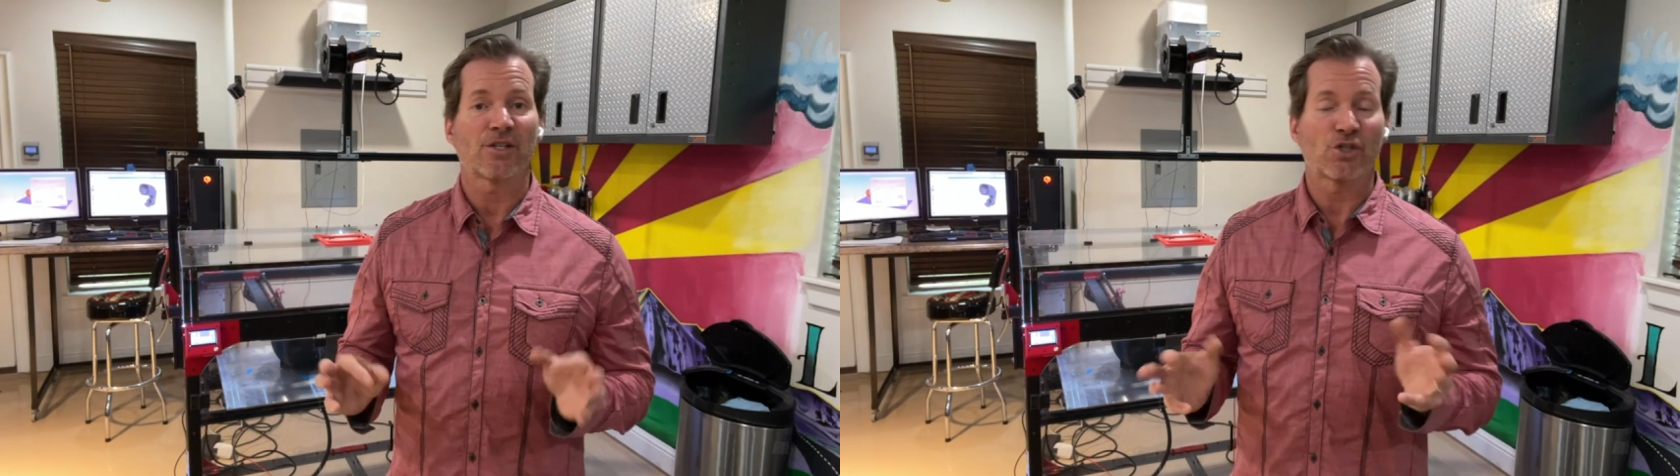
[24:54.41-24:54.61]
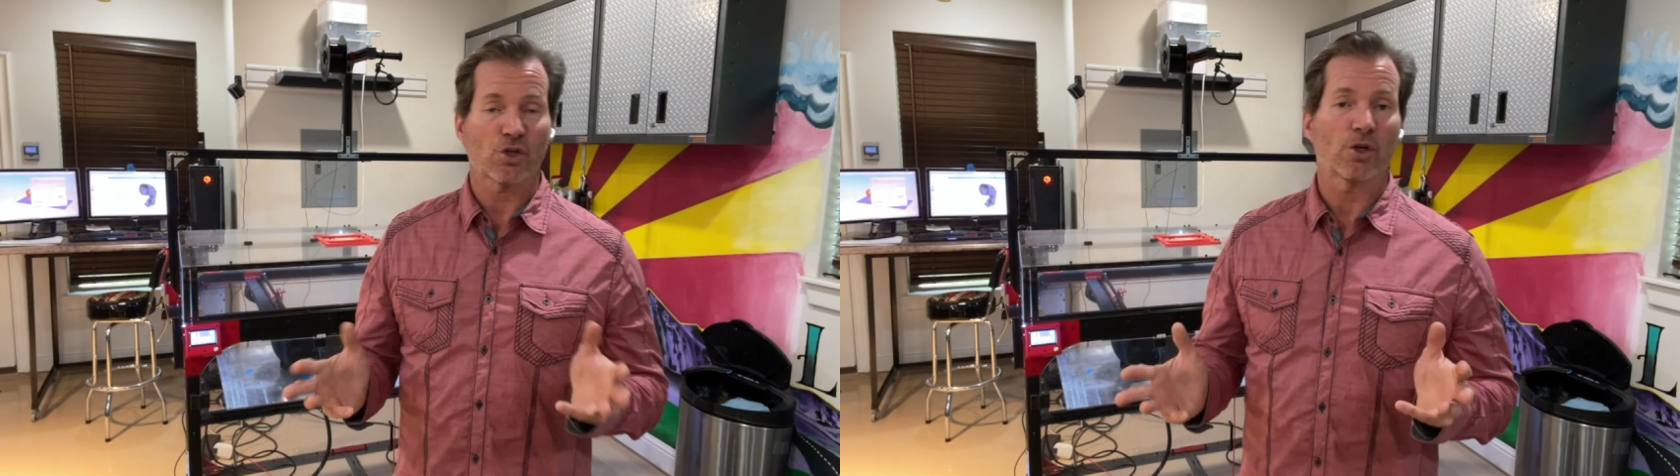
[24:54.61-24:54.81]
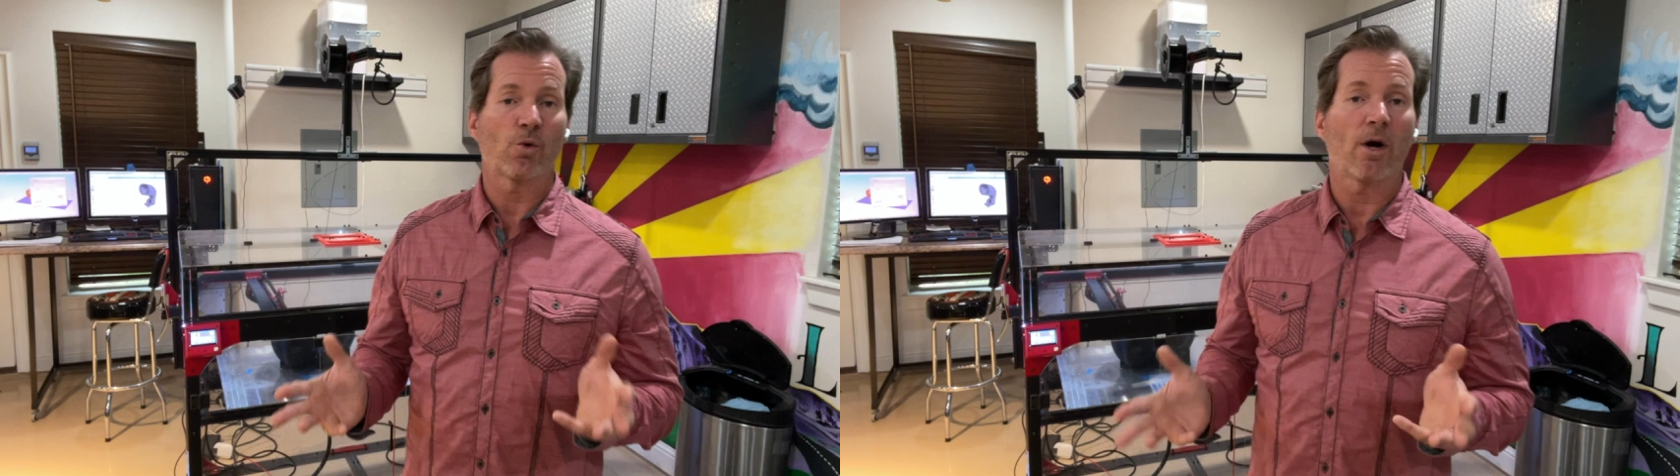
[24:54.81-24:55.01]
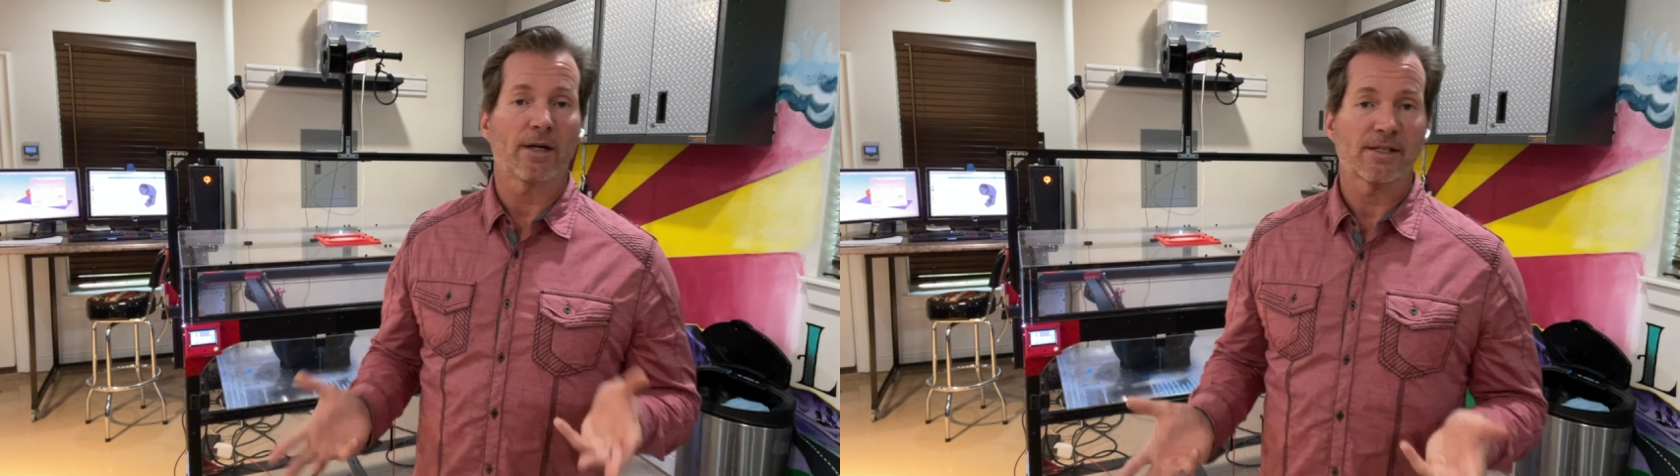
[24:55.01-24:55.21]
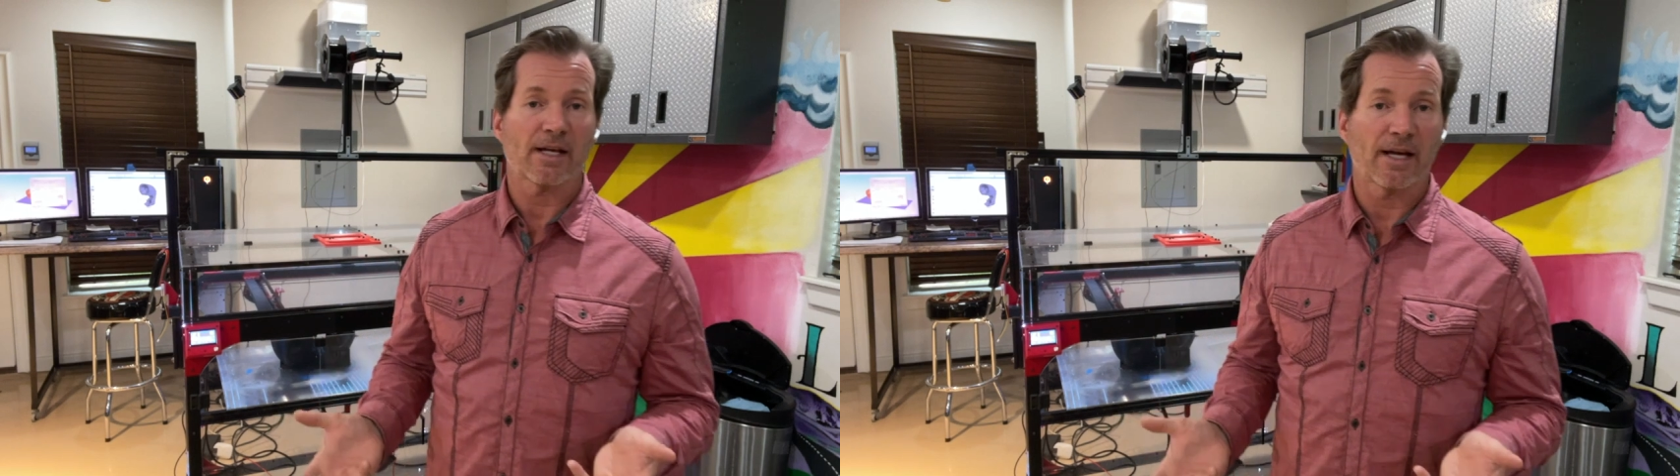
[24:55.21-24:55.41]
that you're going to
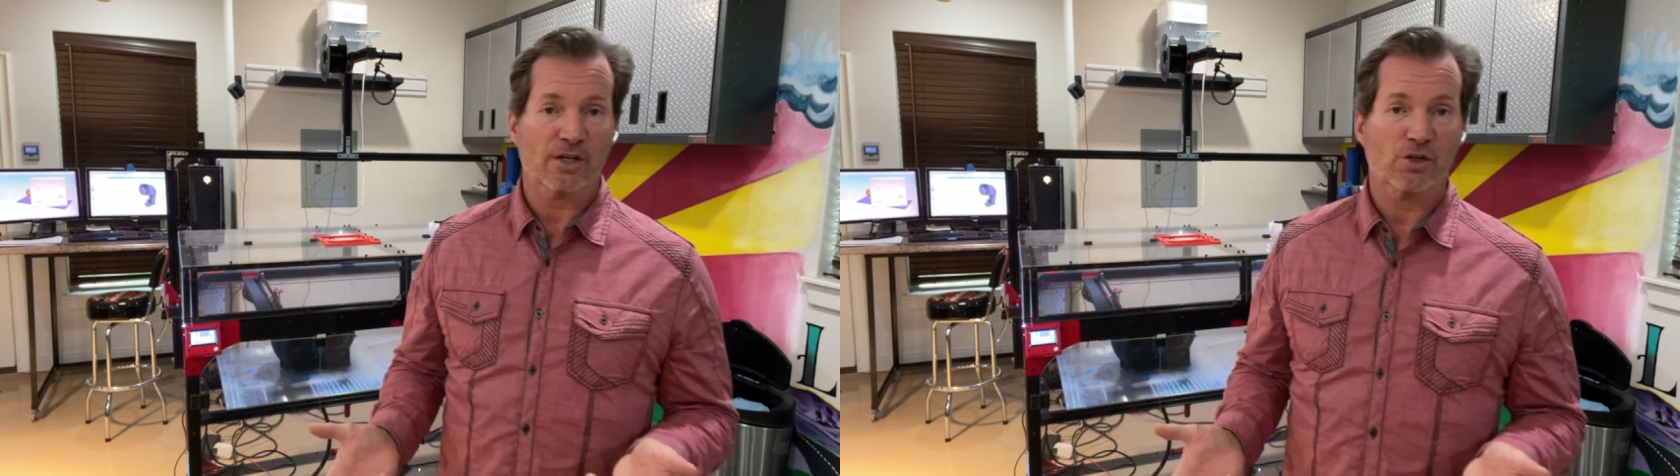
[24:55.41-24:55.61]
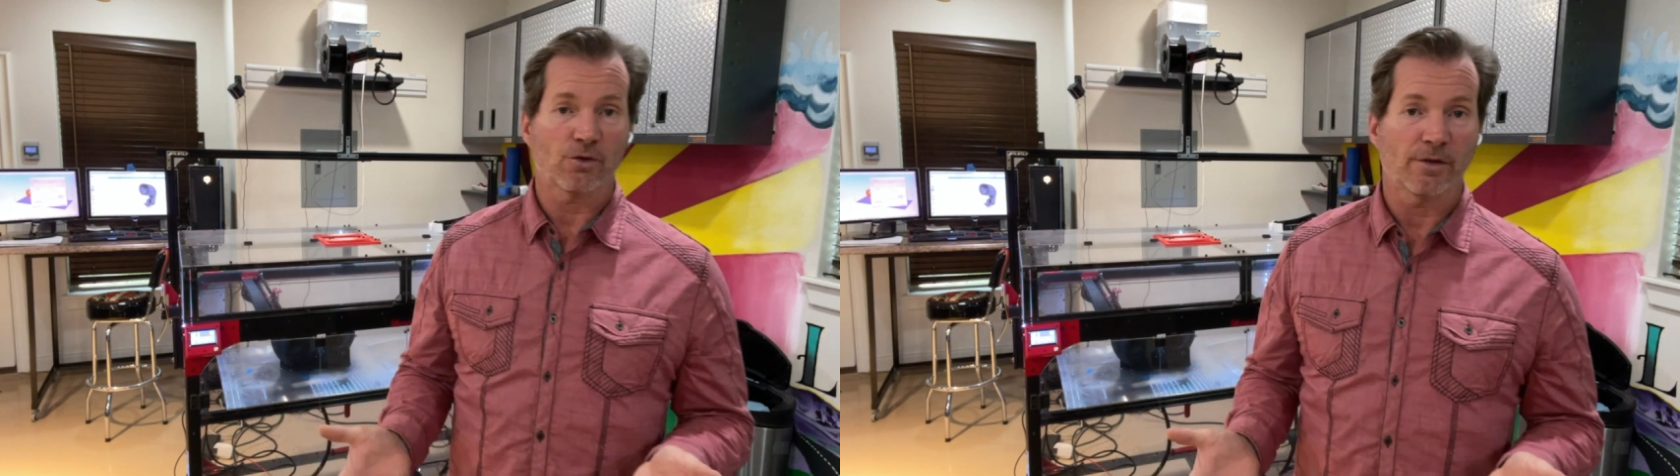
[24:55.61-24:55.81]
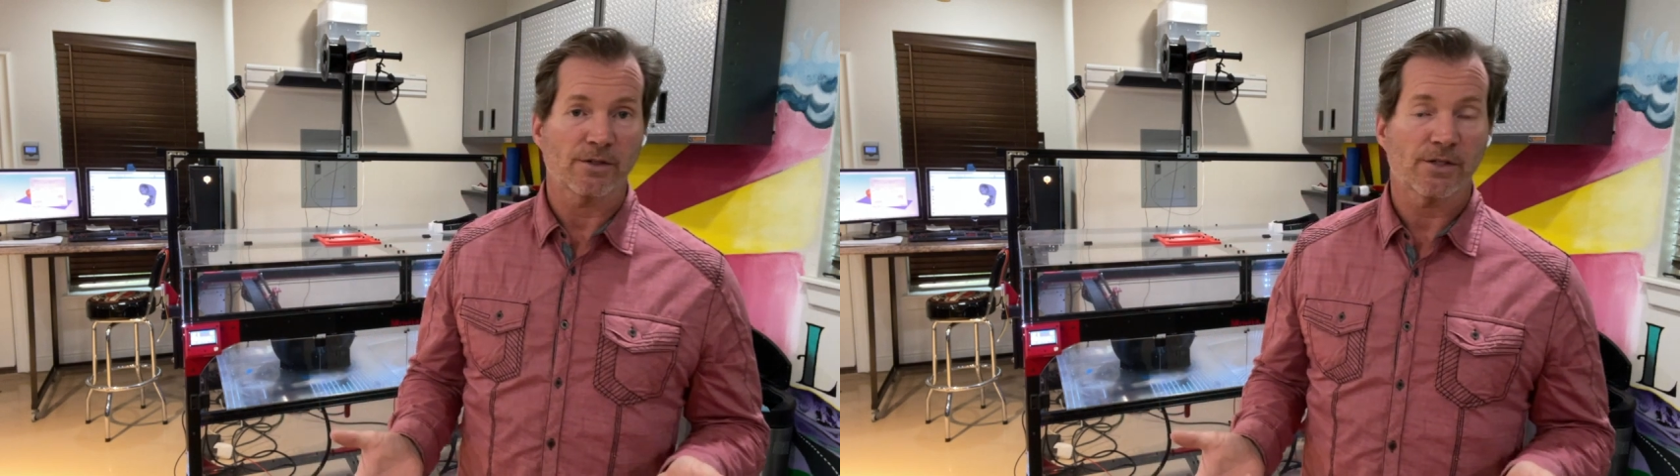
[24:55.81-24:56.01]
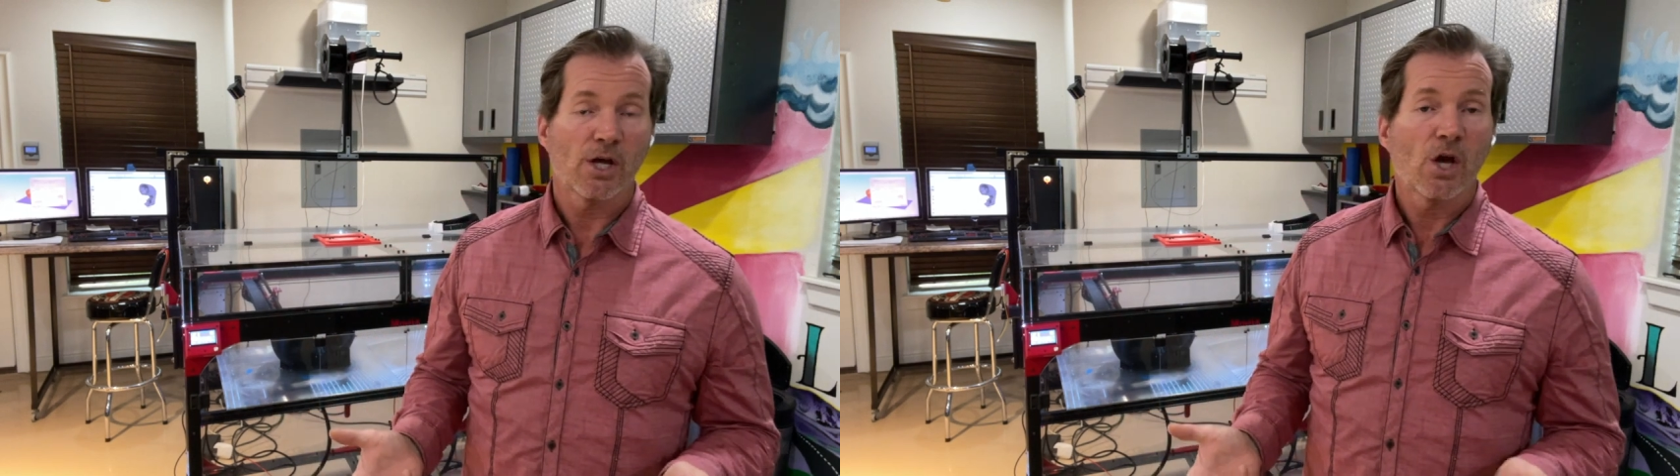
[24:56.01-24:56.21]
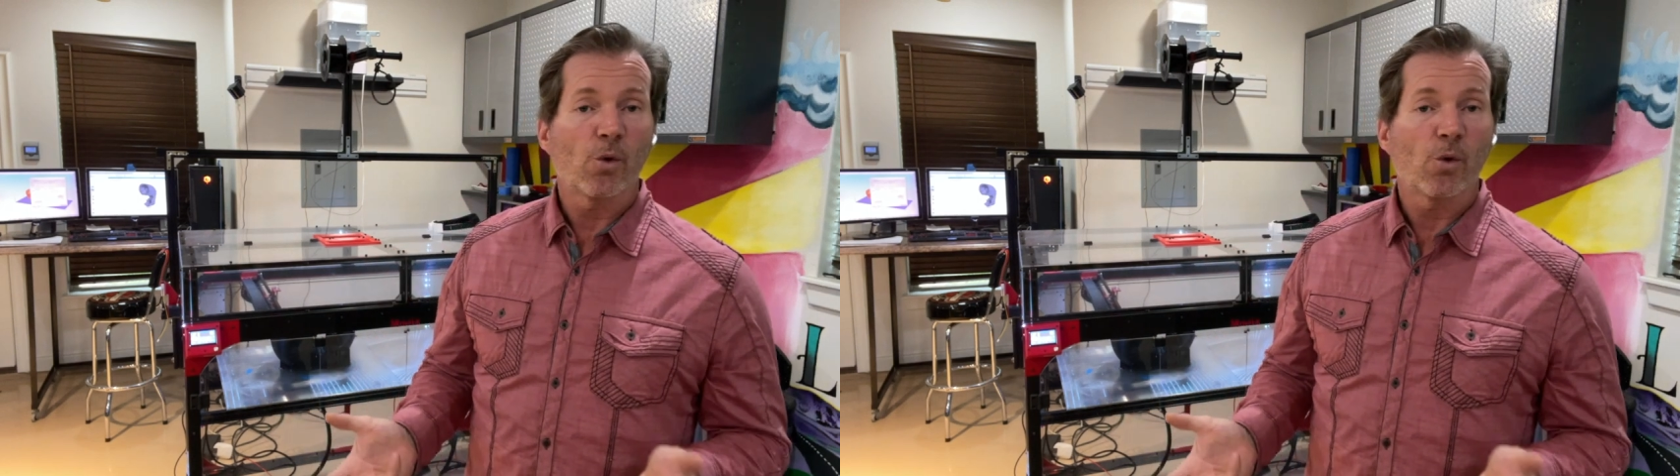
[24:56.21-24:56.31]
want as extras.